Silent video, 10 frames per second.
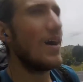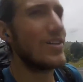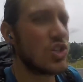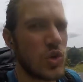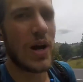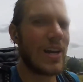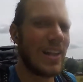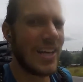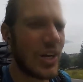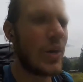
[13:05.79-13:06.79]
I just drank a
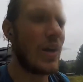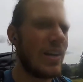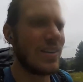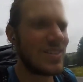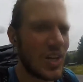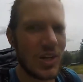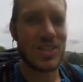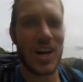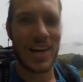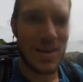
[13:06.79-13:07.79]
liter and started
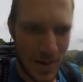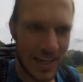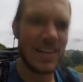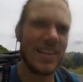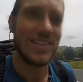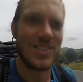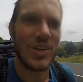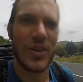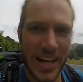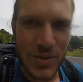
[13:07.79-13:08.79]
talking immediately,
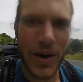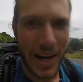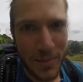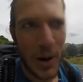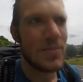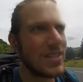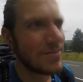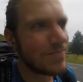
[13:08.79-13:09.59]
so that's why I burped.